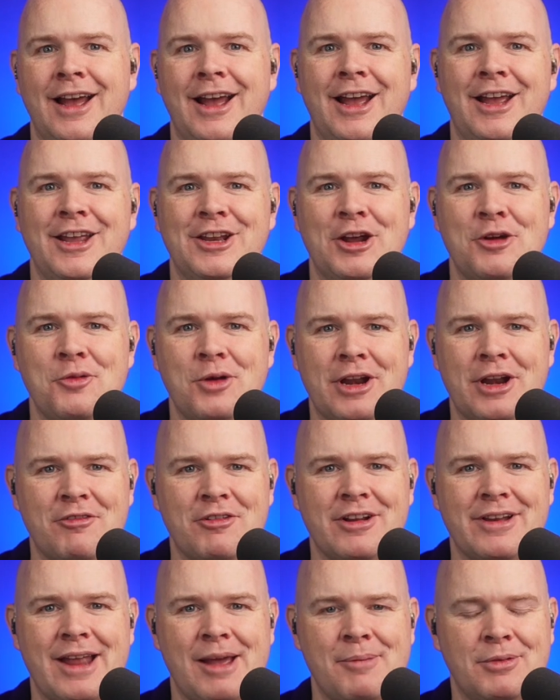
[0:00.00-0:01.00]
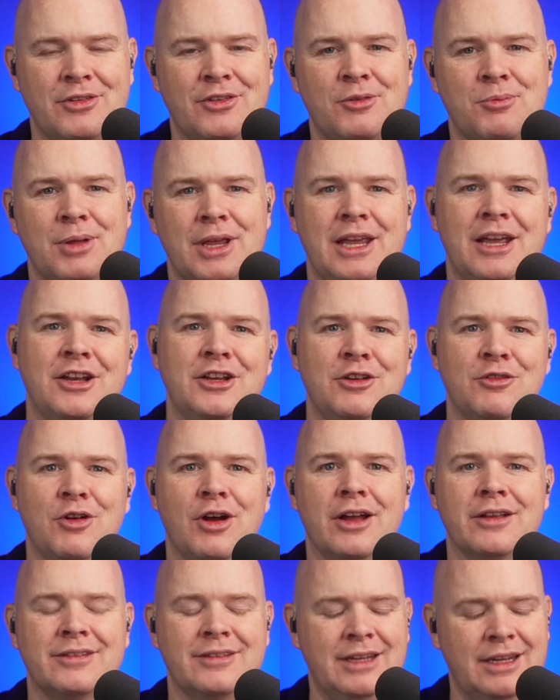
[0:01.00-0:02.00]
whatever it happens to be, and you've
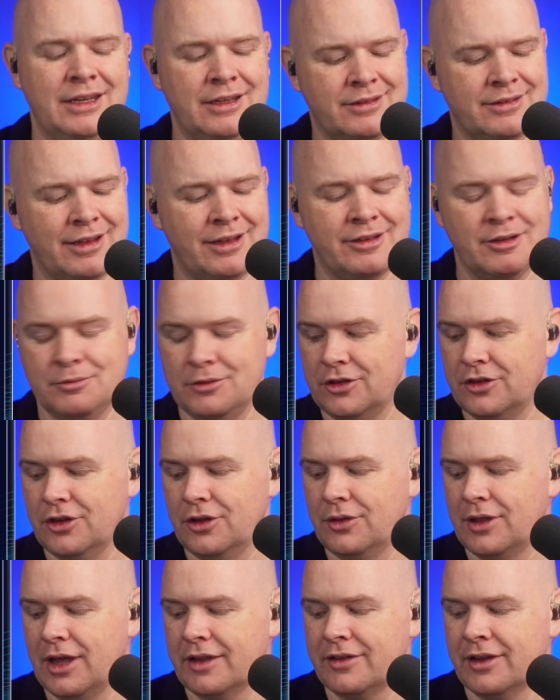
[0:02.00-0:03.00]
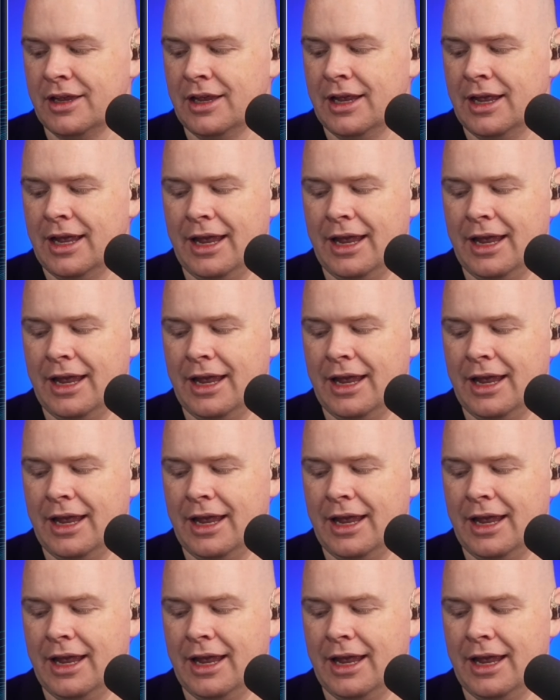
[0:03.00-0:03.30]
got a scene set up to do that.